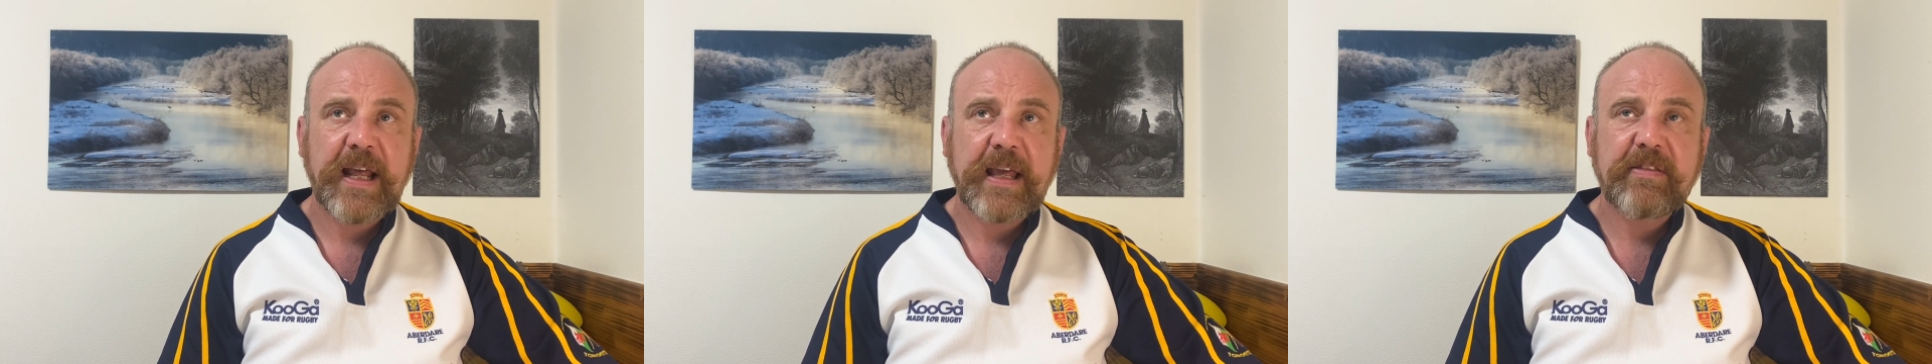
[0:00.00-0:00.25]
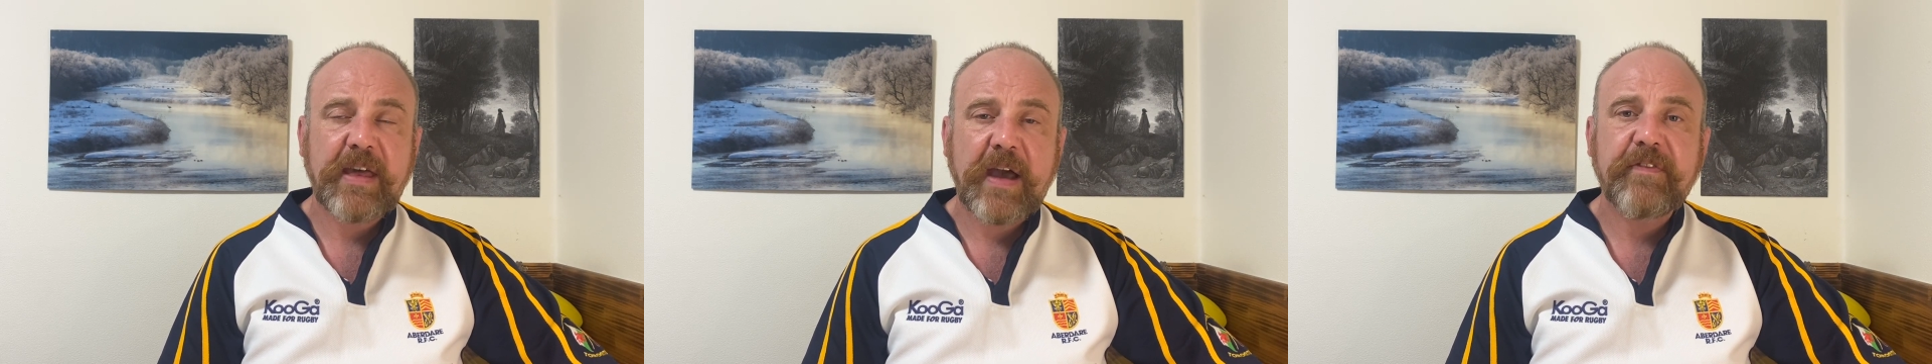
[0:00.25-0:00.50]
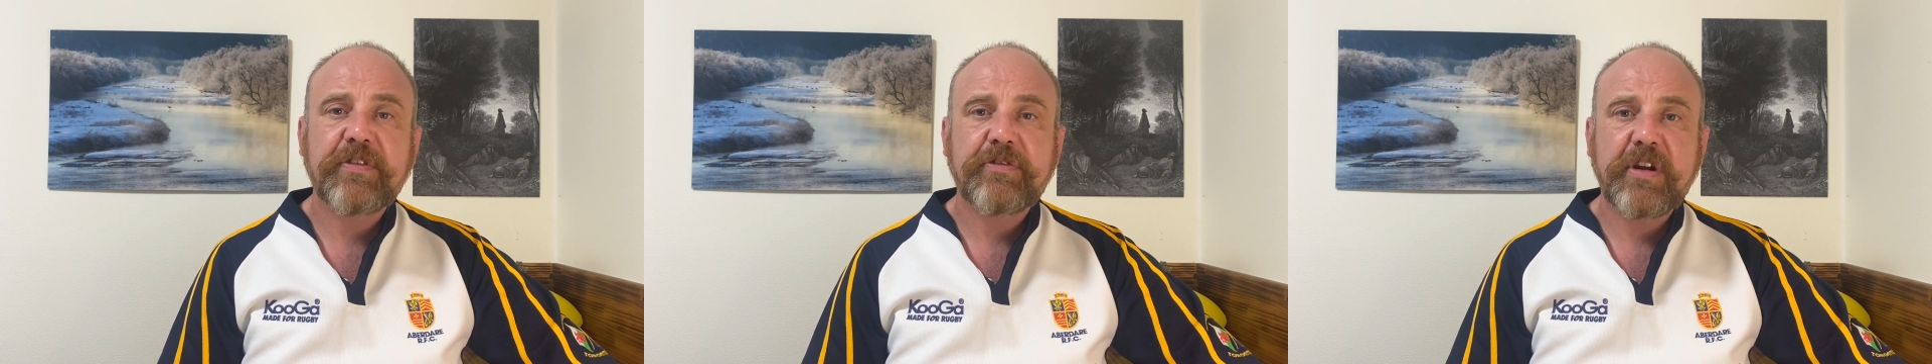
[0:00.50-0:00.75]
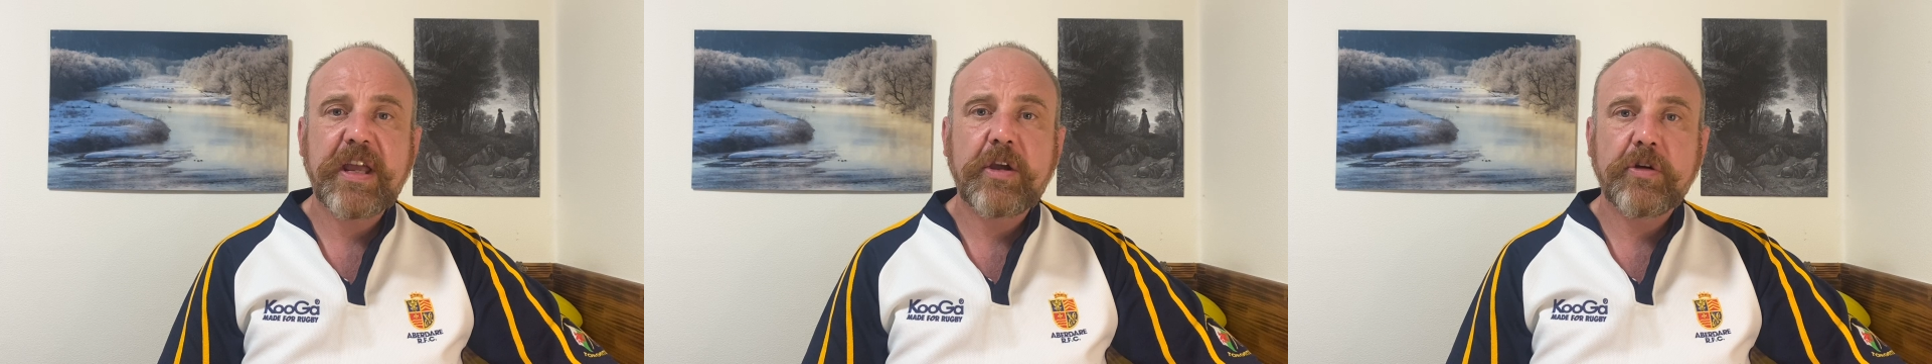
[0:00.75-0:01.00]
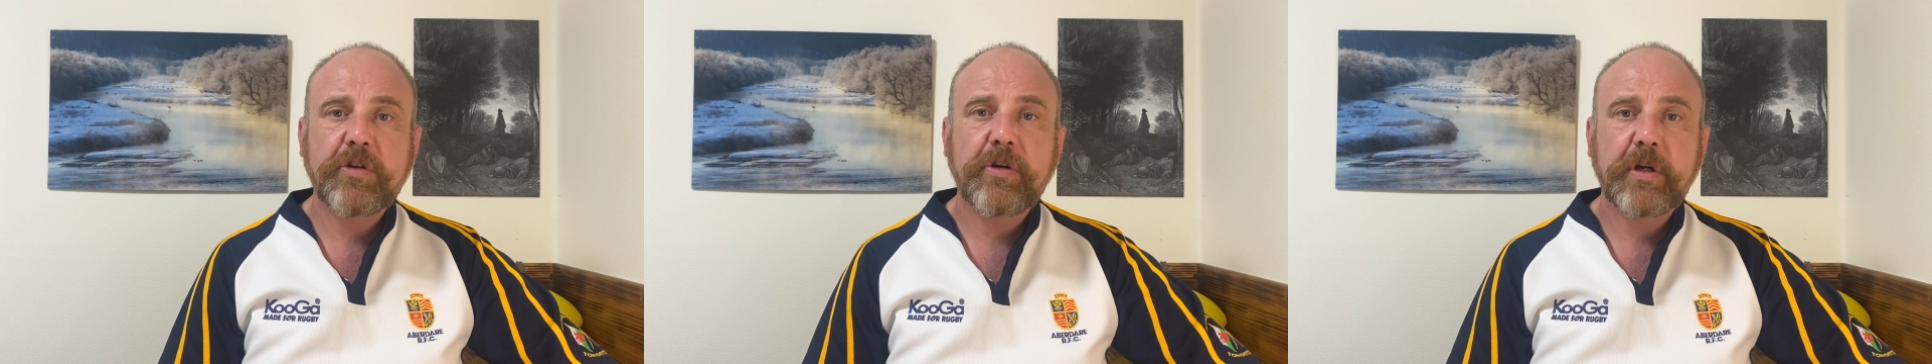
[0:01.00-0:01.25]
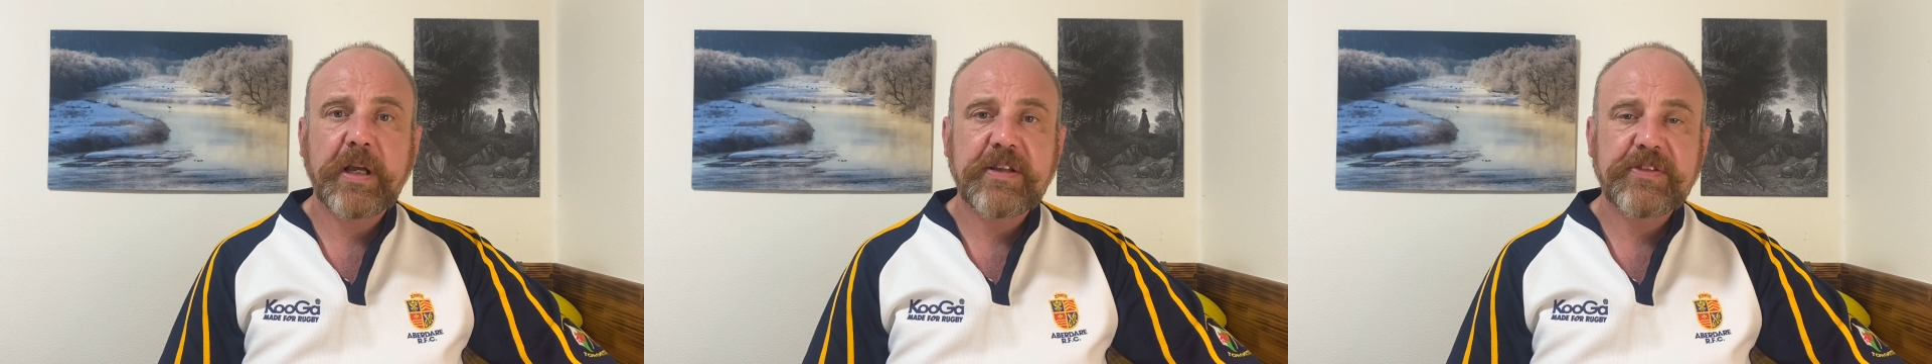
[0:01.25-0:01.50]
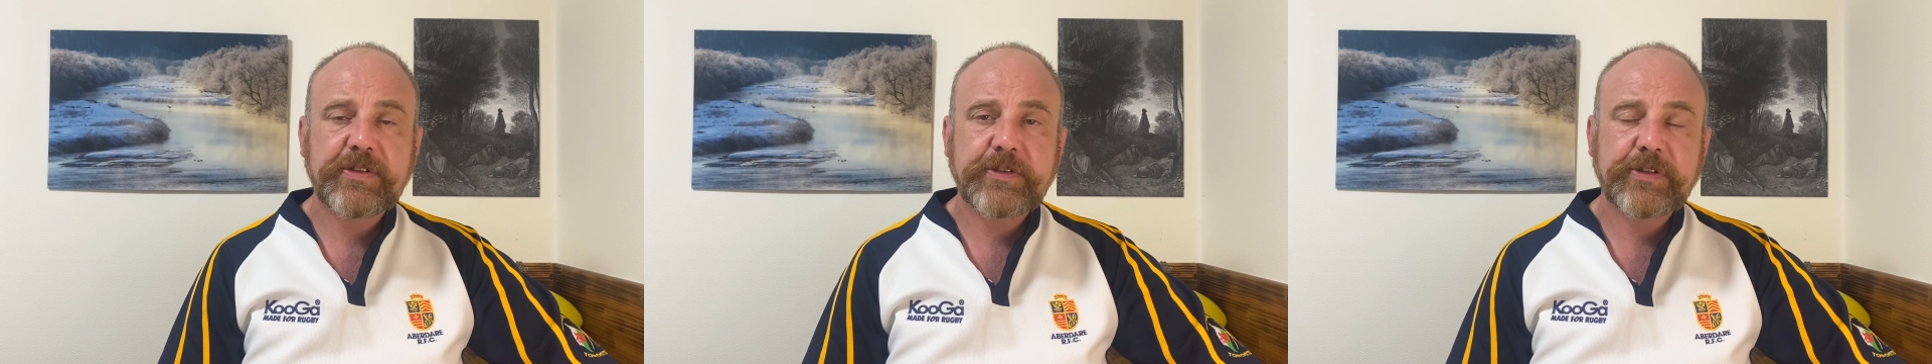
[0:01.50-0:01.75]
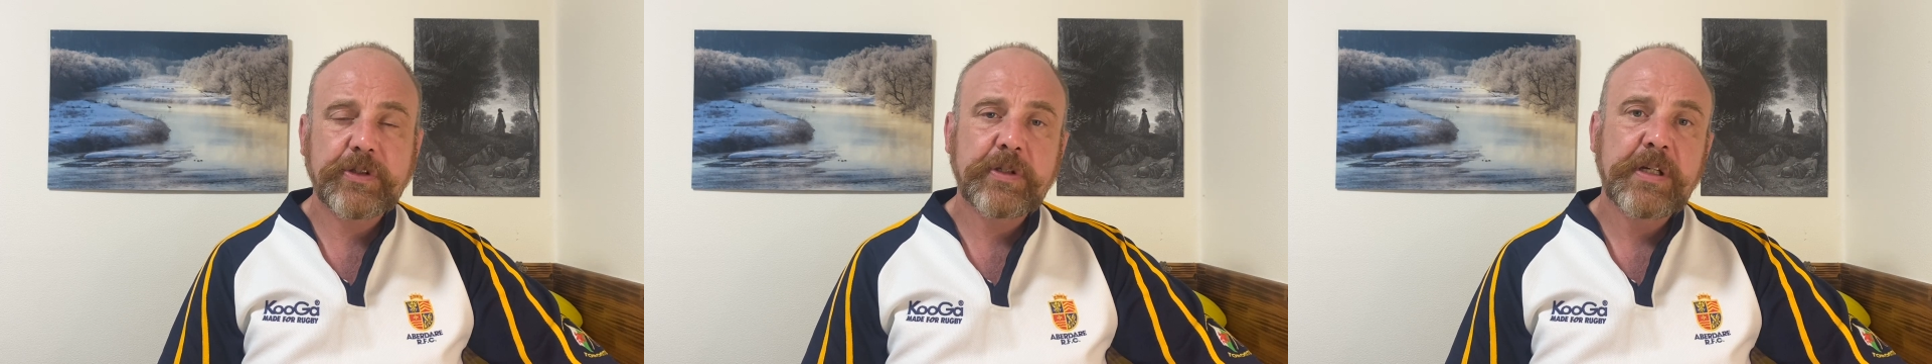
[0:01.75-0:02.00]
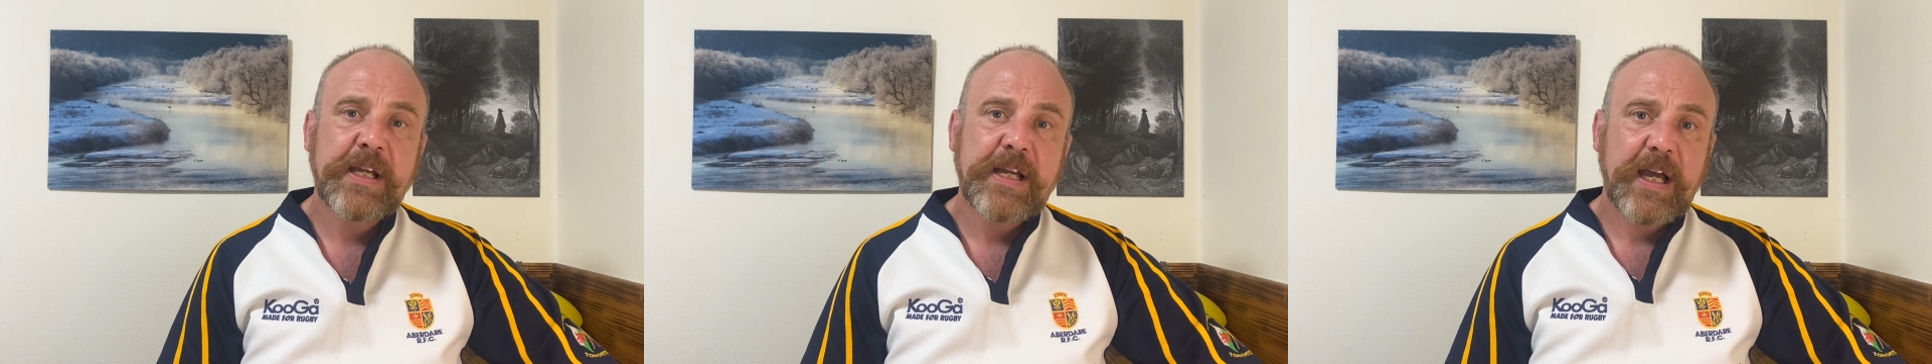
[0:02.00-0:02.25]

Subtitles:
they have 3 good hookers, so